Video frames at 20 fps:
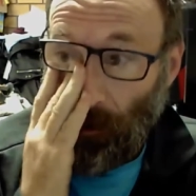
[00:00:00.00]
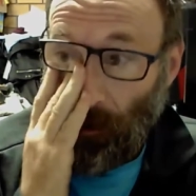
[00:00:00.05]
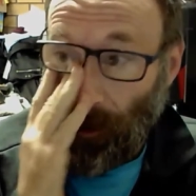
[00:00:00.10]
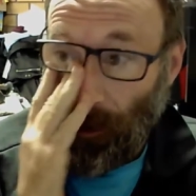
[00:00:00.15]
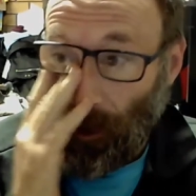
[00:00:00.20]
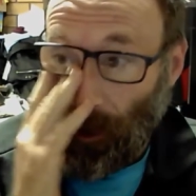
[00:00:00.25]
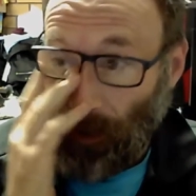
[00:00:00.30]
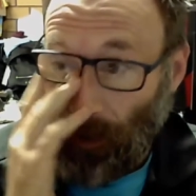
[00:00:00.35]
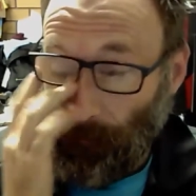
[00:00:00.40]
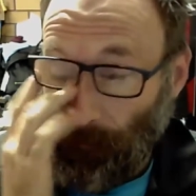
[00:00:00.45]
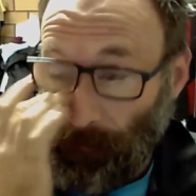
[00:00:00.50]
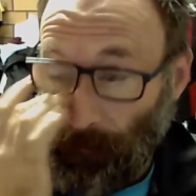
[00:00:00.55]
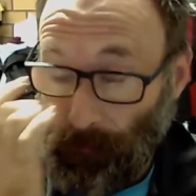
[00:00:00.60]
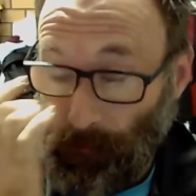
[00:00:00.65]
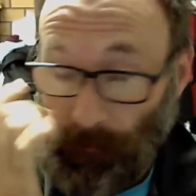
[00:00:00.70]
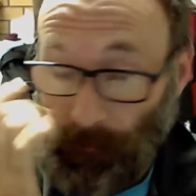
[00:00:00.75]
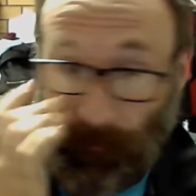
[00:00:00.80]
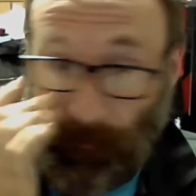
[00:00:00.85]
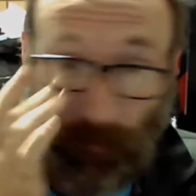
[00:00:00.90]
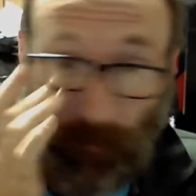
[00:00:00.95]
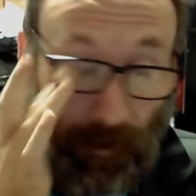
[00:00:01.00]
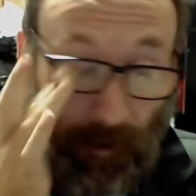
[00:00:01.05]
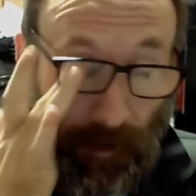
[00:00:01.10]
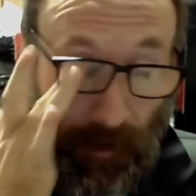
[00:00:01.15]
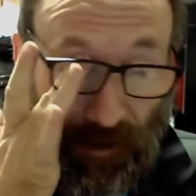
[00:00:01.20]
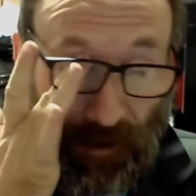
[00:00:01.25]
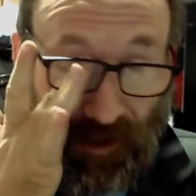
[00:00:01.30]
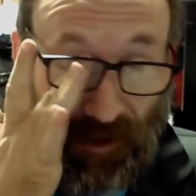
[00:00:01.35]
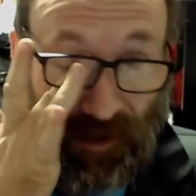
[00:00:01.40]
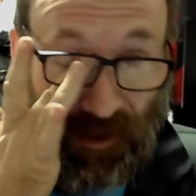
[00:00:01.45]
you know,
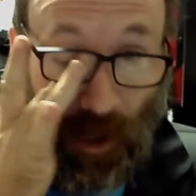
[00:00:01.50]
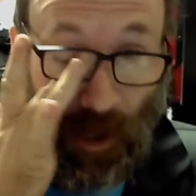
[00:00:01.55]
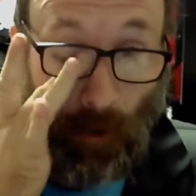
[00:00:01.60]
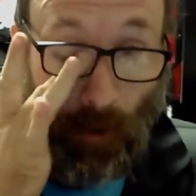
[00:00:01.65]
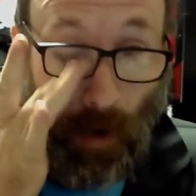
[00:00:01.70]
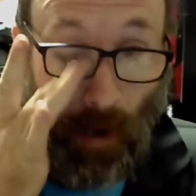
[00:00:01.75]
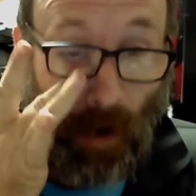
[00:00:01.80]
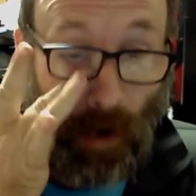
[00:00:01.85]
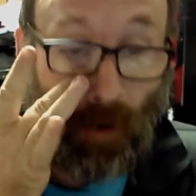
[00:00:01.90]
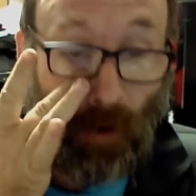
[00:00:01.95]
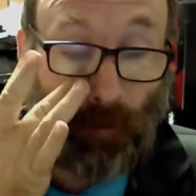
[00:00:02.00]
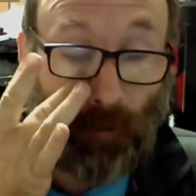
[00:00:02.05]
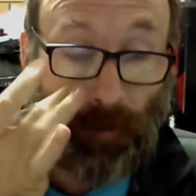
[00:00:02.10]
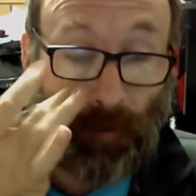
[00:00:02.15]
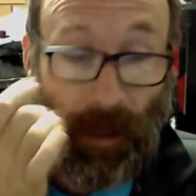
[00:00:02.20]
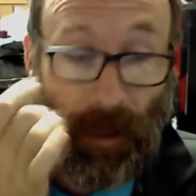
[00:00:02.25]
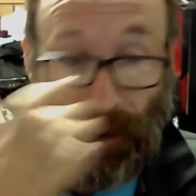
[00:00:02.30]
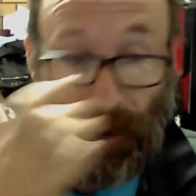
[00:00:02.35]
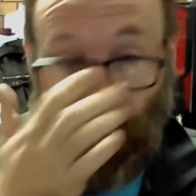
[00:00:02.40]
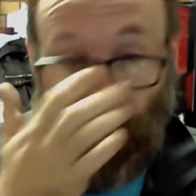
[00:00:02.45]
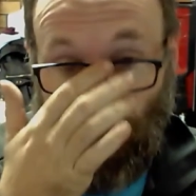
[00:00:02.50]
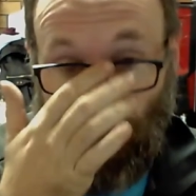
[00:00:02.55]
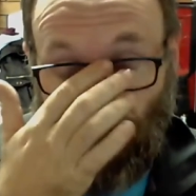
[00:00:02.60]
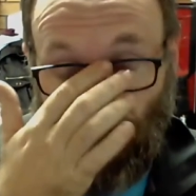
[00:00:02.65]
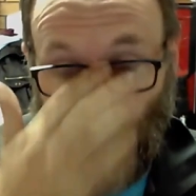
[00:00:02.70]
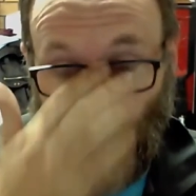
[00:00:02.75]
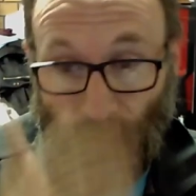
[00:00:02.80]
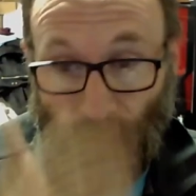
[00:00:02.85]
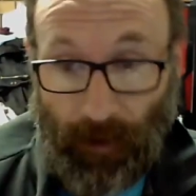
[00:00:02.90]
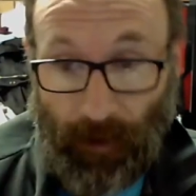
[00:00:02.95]
it's so old
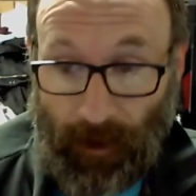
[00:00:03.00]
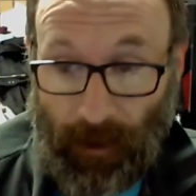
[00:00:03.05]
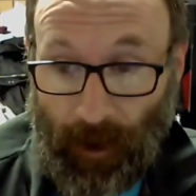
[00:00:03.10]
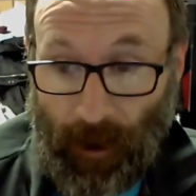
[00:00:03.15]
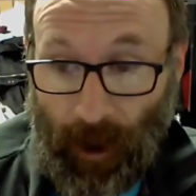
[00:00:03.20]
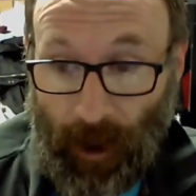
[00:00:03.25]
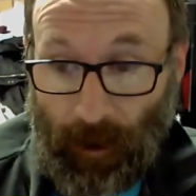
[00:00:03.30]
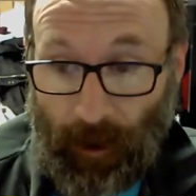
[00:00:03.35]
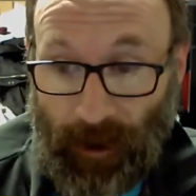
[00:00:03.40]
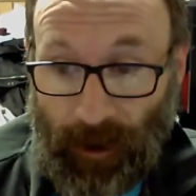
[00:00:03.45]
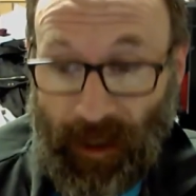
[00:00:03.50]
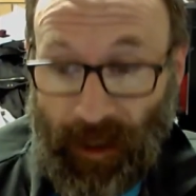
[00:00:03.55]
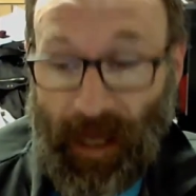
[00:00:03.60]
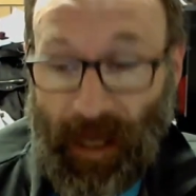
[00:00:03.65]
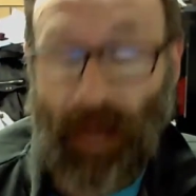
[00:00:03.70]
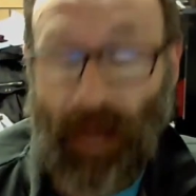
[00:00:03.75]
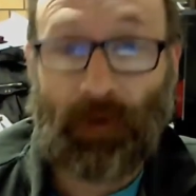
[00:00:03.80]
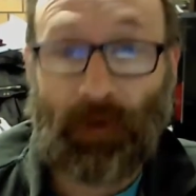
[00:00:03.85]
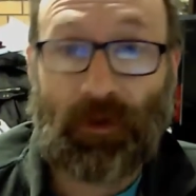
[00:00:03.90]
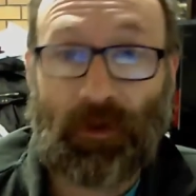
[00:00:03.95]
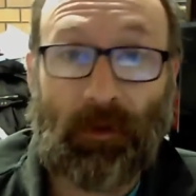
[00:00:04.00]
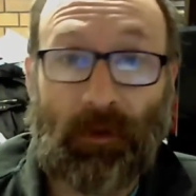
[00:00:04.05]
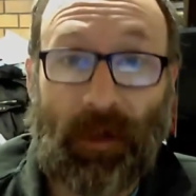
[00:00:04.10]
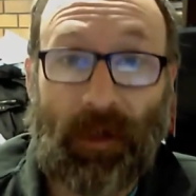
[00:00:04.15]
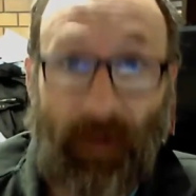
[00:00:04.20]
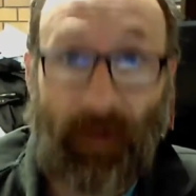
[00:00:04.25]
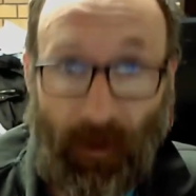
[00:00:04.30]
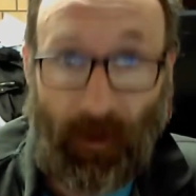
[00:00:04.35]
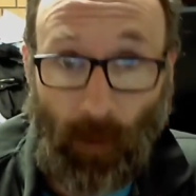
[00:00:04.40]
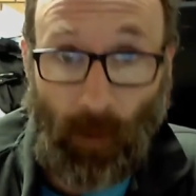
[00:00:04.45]
backyard that, you know, you can't do
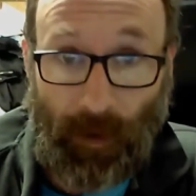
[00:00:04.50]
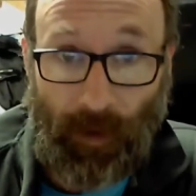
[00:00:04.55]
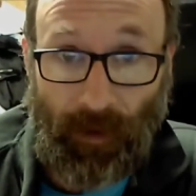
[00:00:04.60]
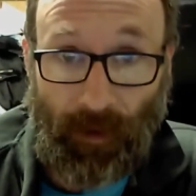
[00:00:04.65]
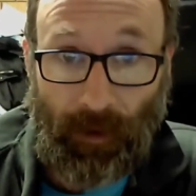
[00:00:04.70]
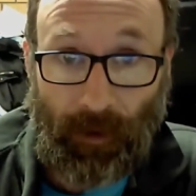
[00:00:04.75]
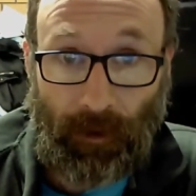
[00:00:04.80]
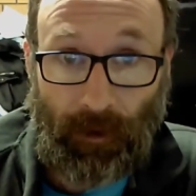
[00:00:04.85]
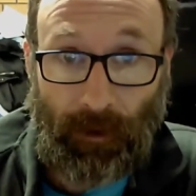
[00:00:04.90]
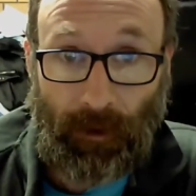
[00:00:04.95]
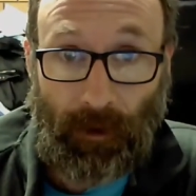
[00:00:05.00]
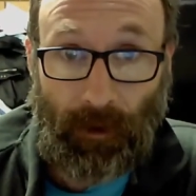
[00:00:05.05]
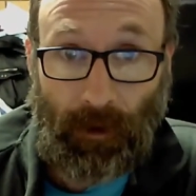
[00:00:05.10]
anything with it.